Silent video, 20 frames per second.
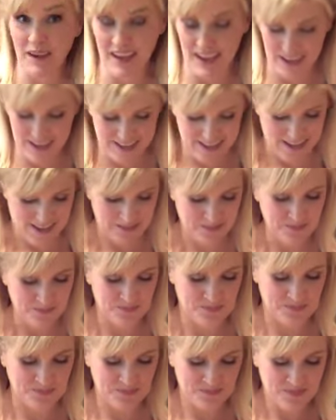my onion.
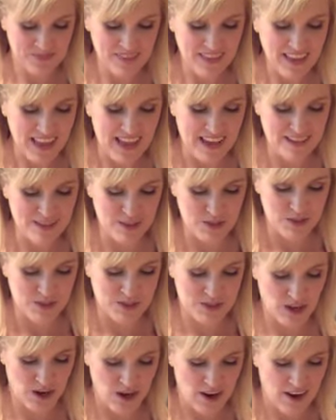As you
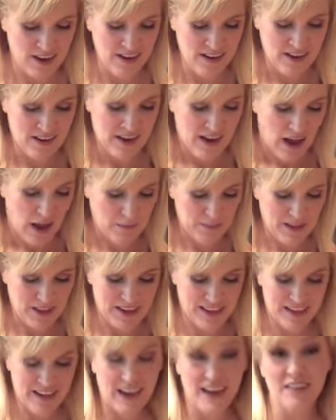saw, I'm
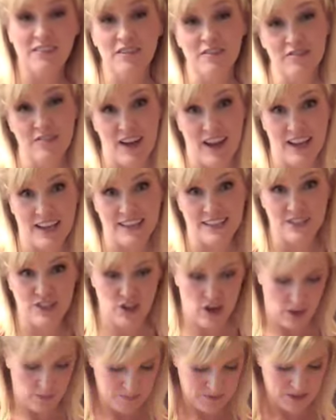getting kind of a fine
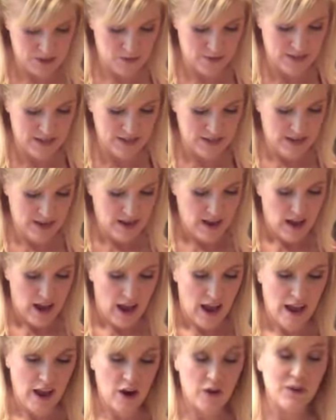chop to it.
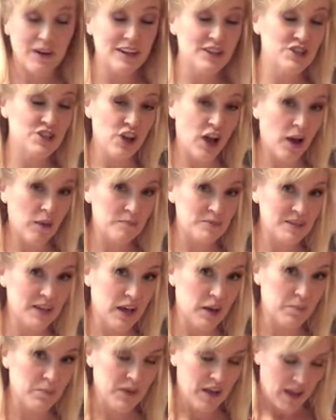I already chopped
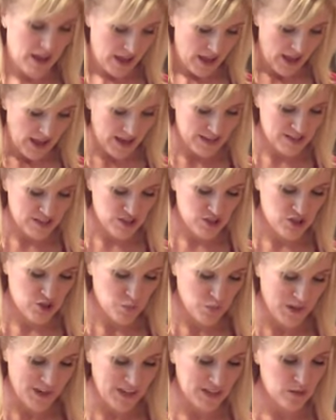up a
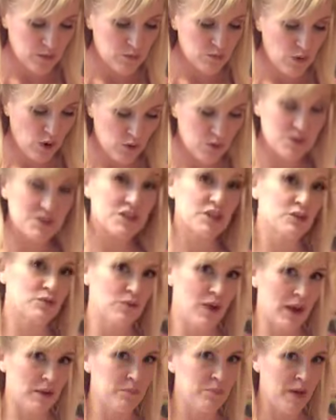sweet
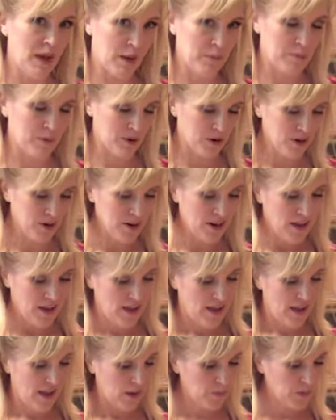roasted red pepper,
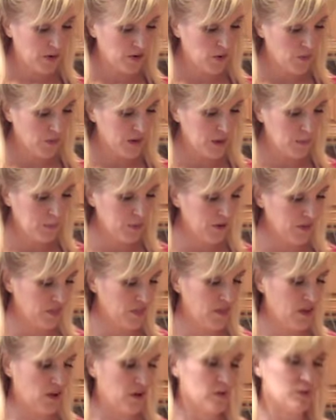and we're going to
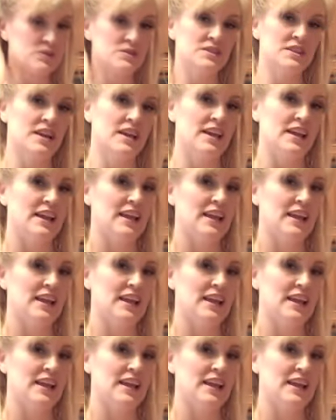put those